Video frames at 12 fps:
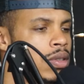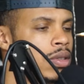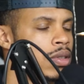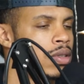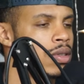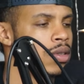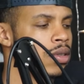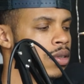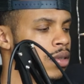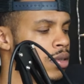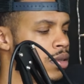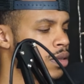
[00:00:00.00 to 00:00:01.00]

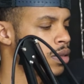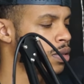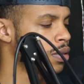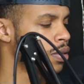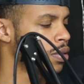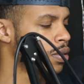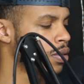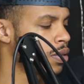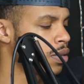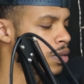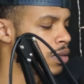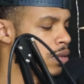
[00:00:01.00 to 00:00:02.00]

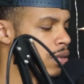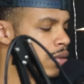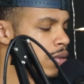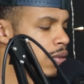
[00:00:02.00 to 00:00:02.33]
[no speech]